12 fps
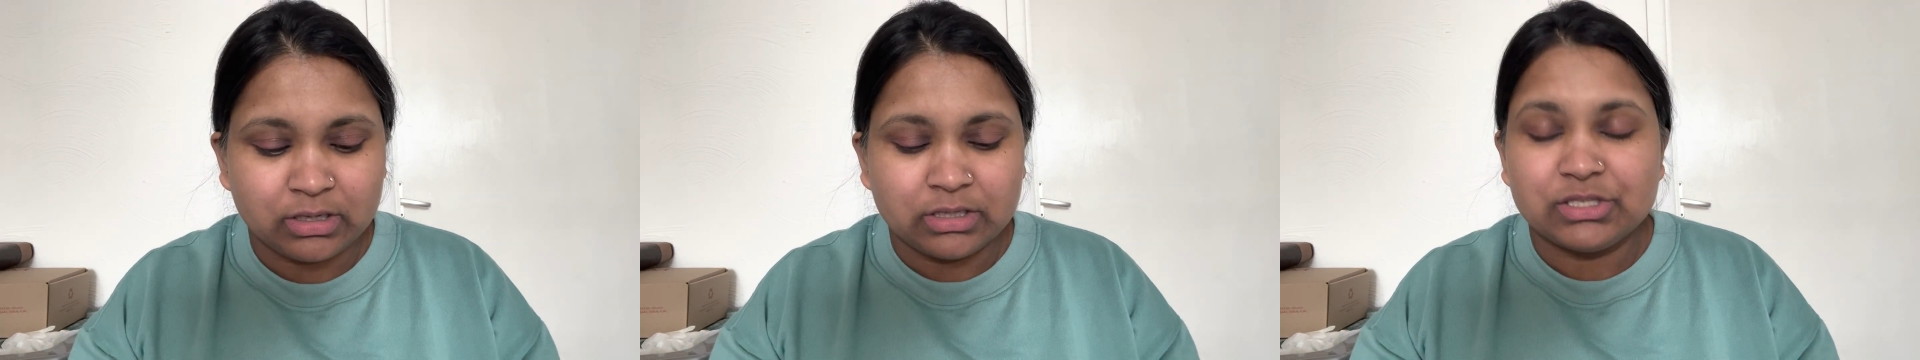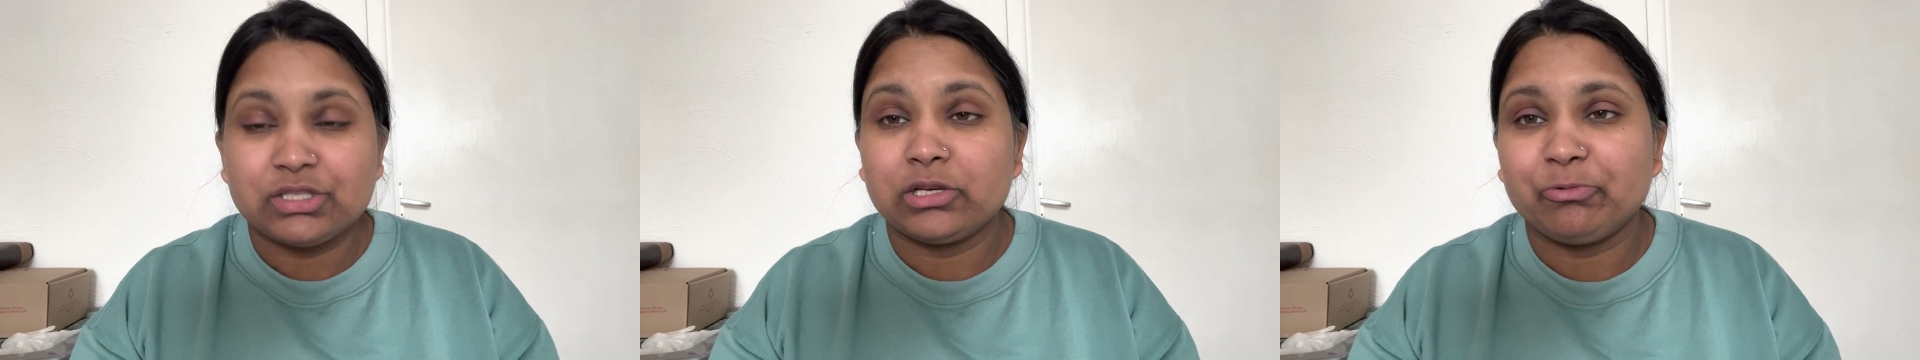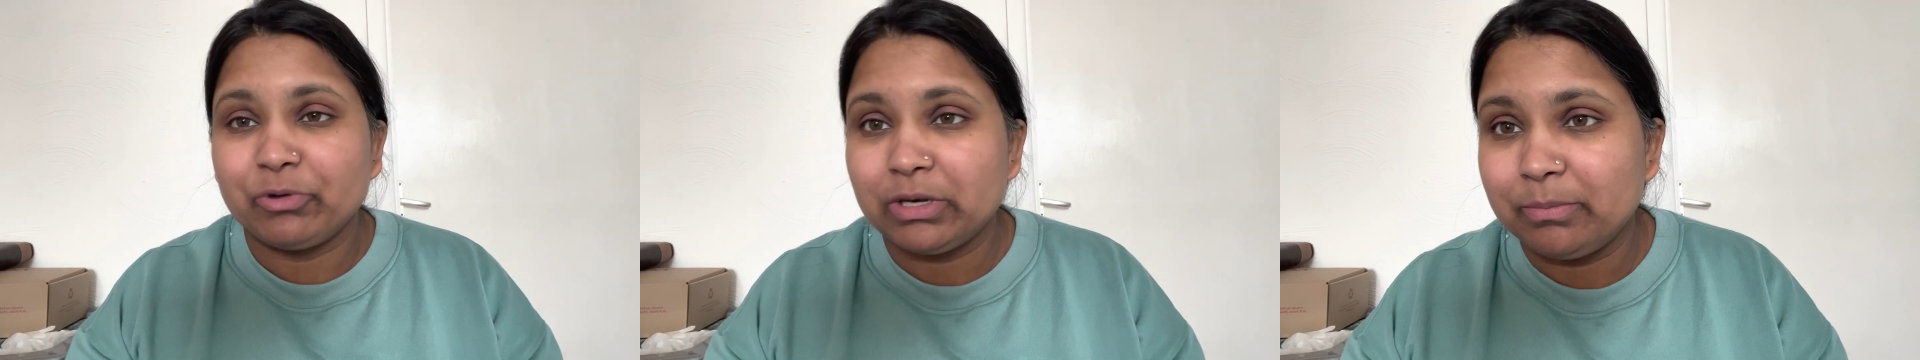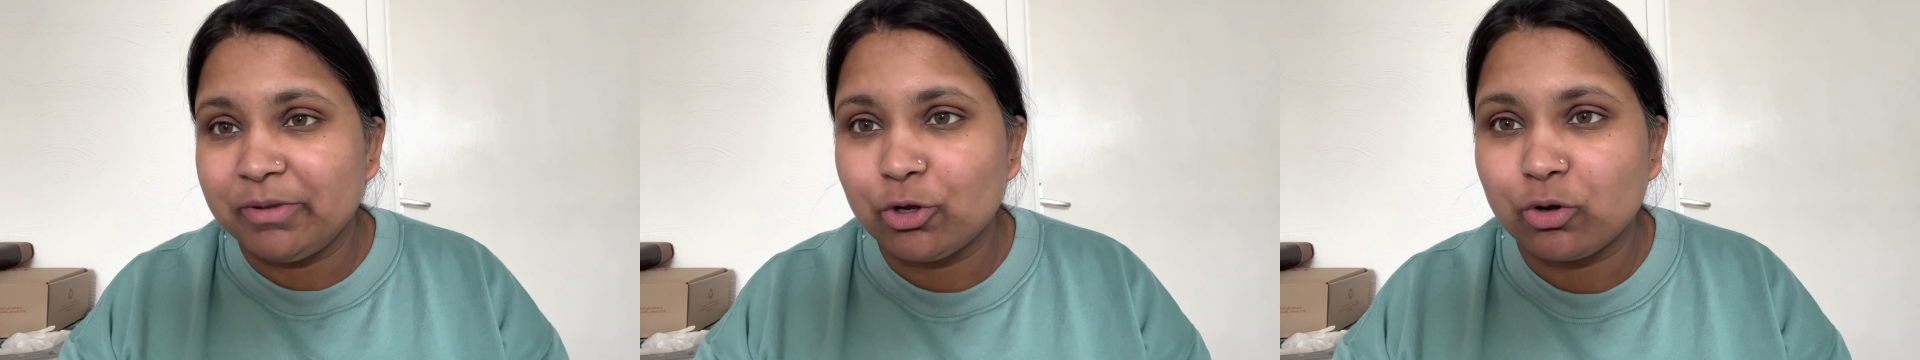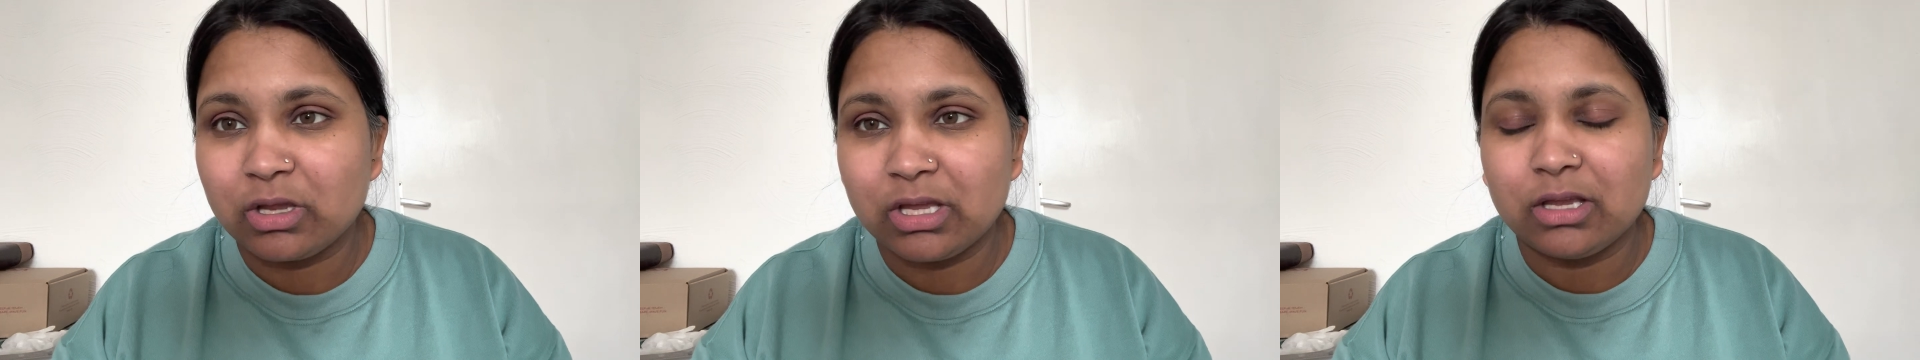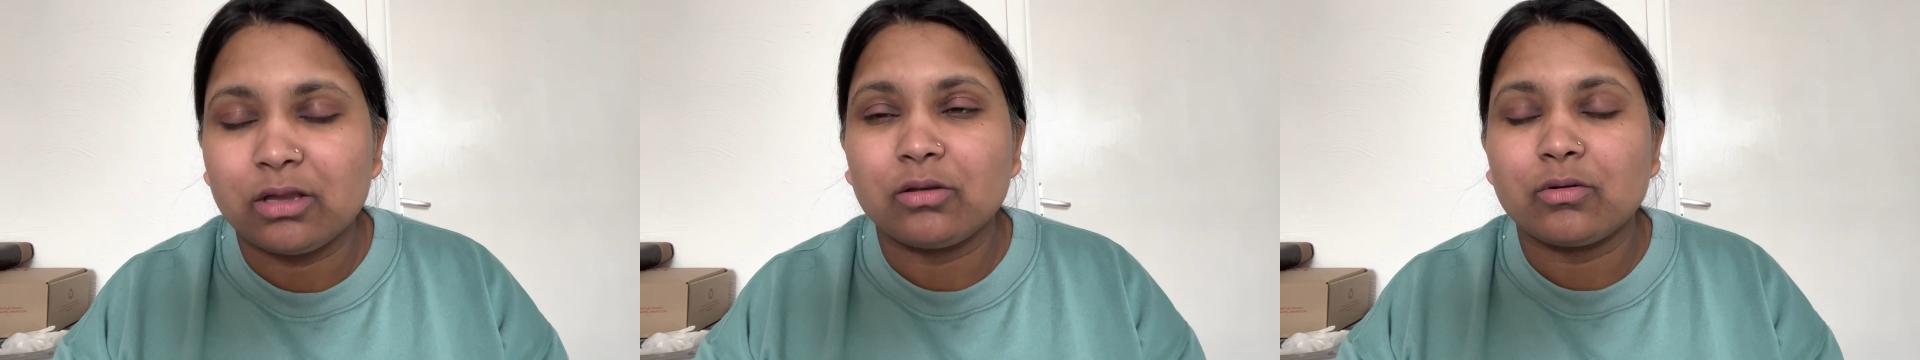She will be
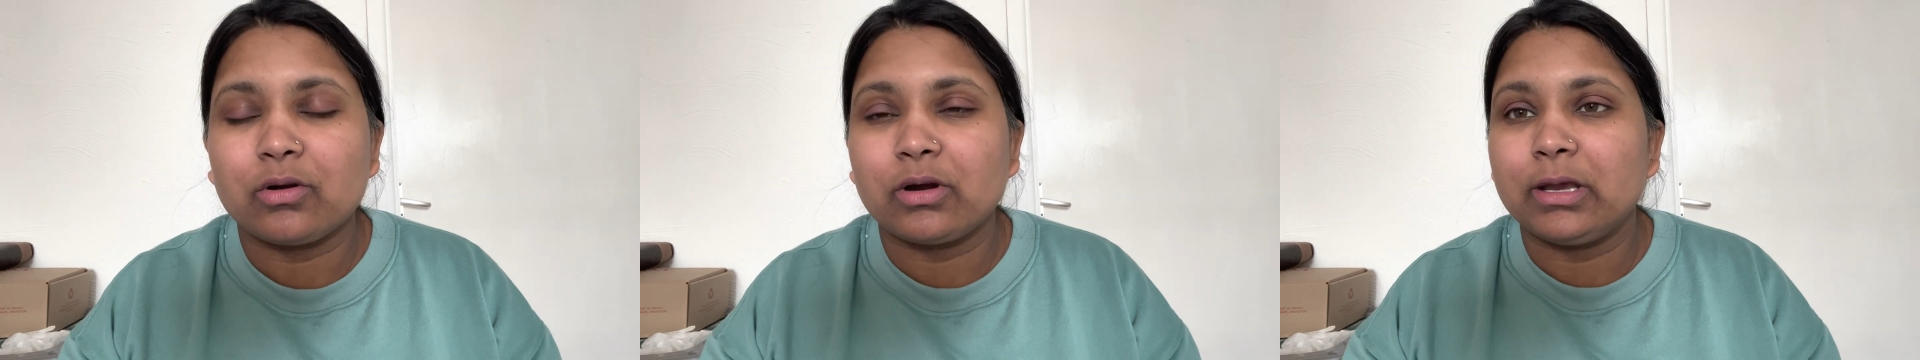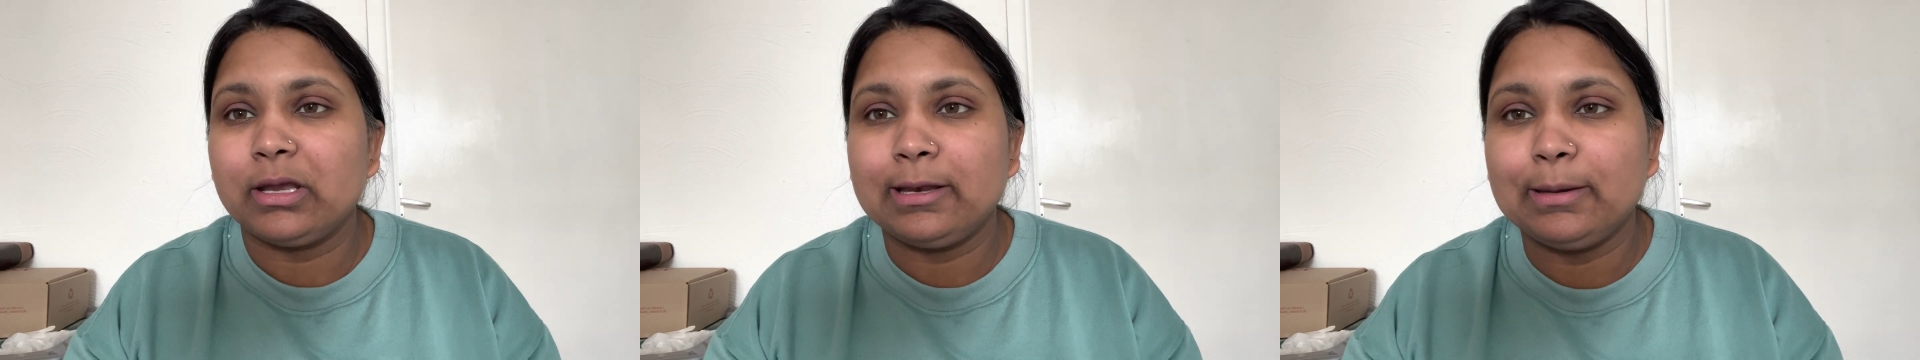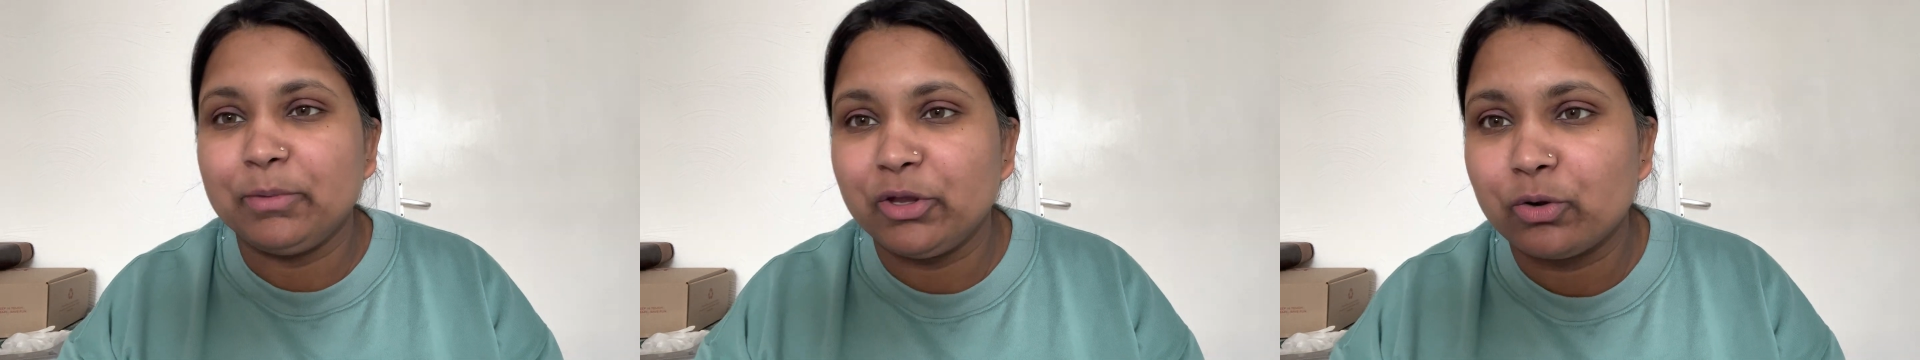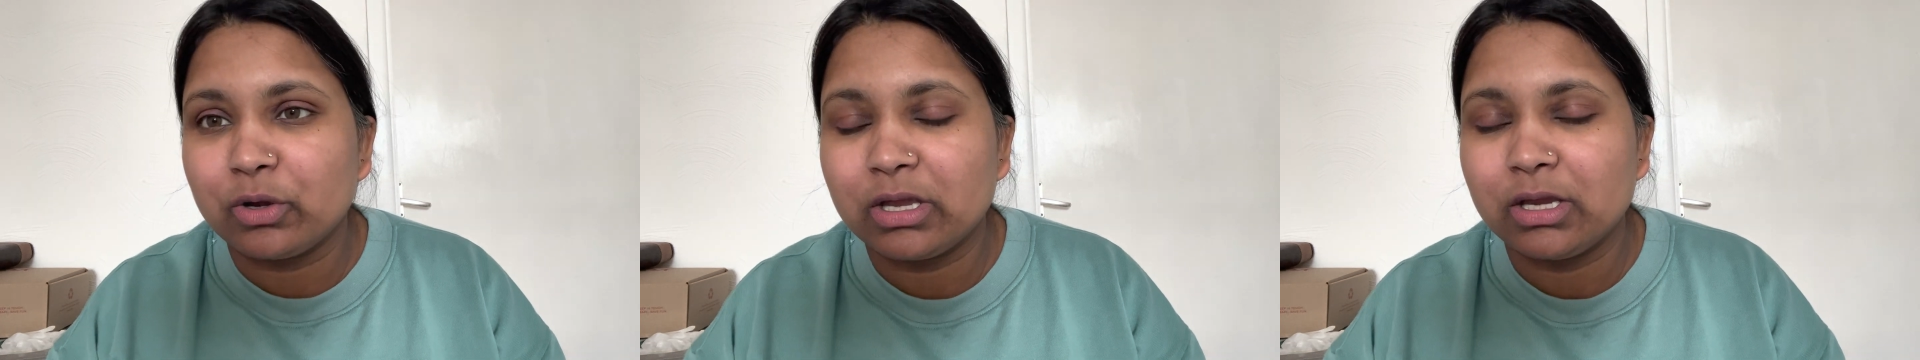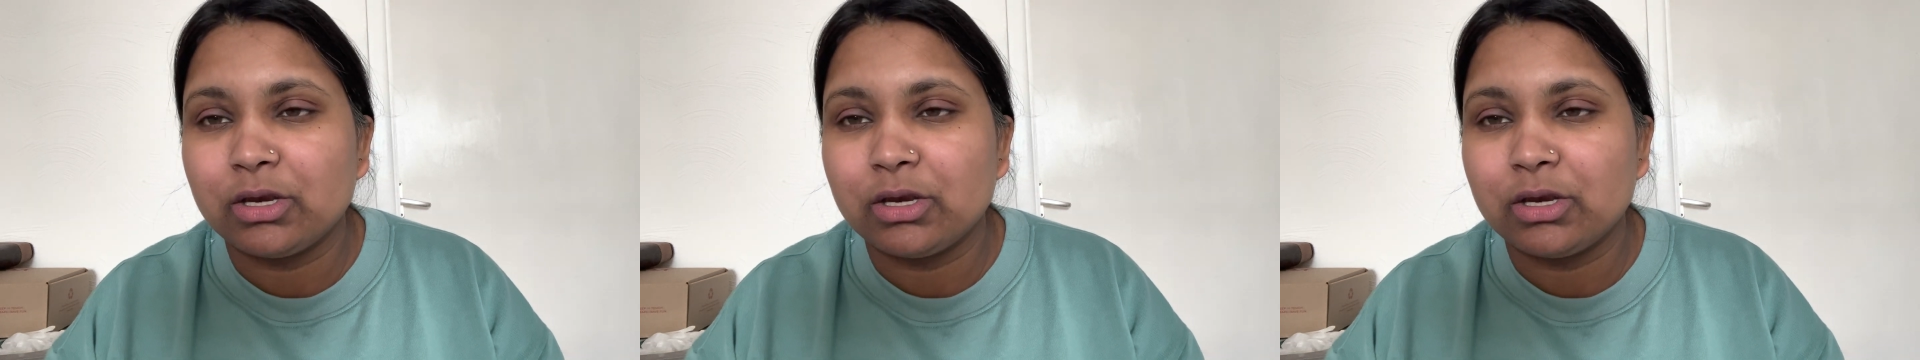okay or he'll be okay.